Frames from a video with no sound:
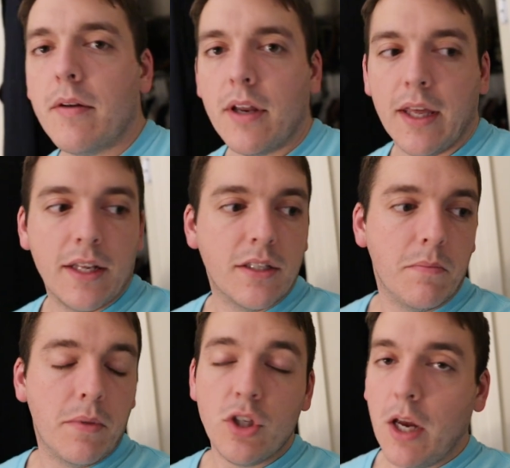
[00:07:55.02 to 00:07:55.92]
Gonna get
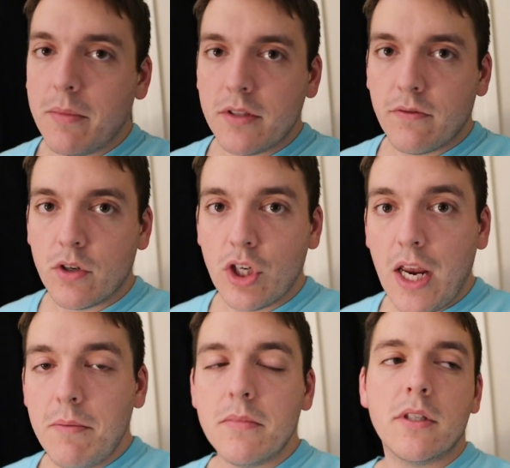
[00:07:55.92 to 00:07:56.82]
some pajamas for
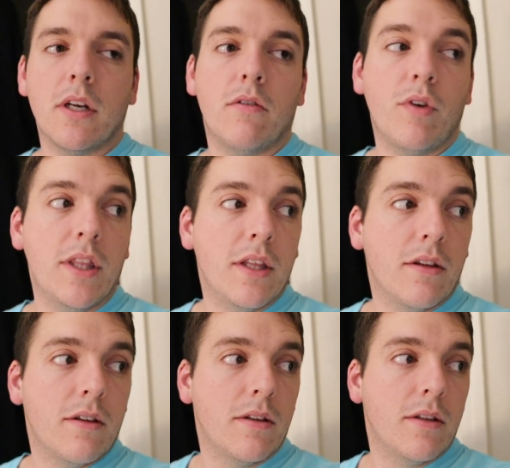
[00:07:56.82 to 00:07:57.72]
James, gonna read
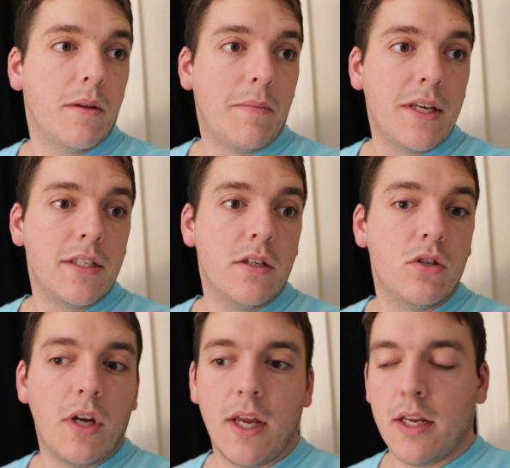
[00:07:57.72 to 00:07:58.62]
the
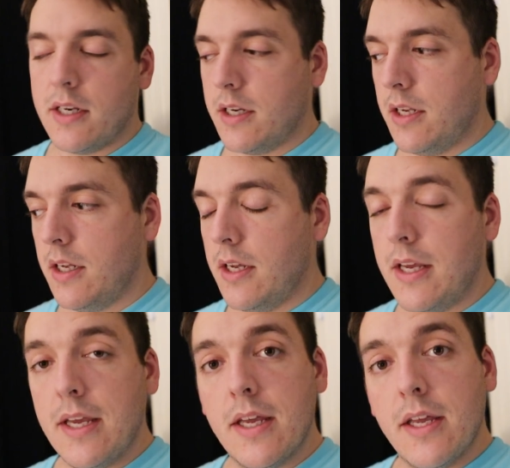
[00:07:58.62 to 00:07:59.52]
message and
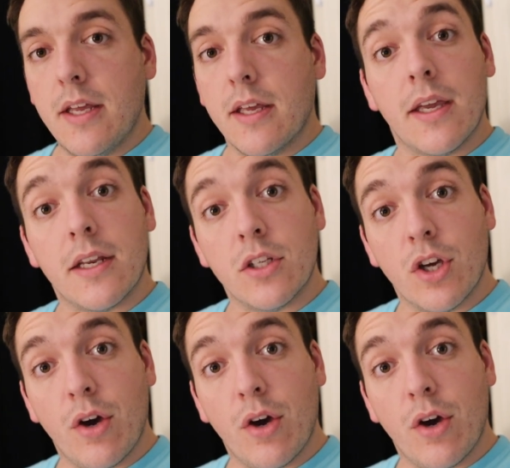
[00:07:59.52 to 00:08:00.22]
get to